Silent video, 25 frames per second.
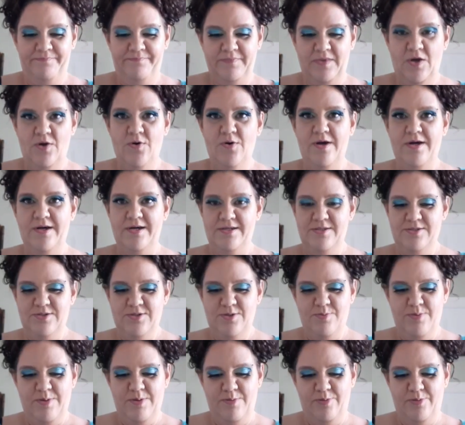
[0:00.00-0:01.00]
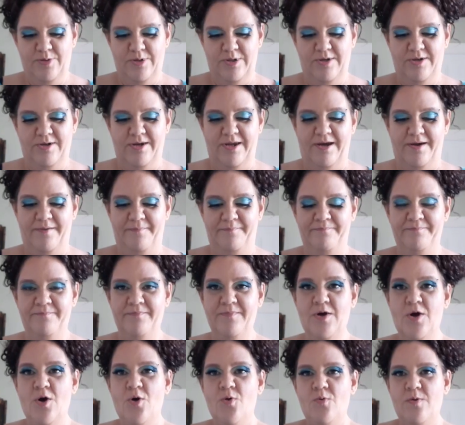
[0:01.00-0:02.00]
I got 2 people here now.
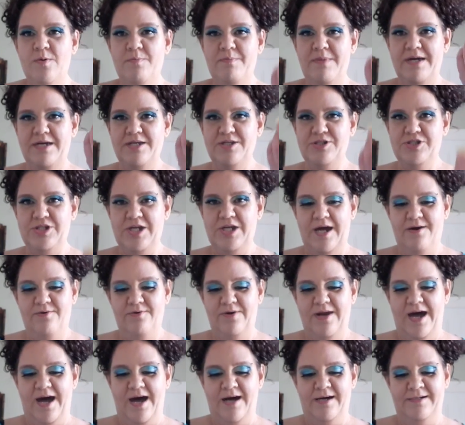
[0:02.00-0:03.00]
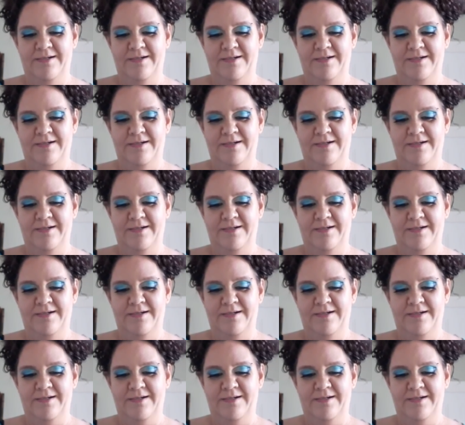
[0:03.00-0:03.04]
We're making chowder.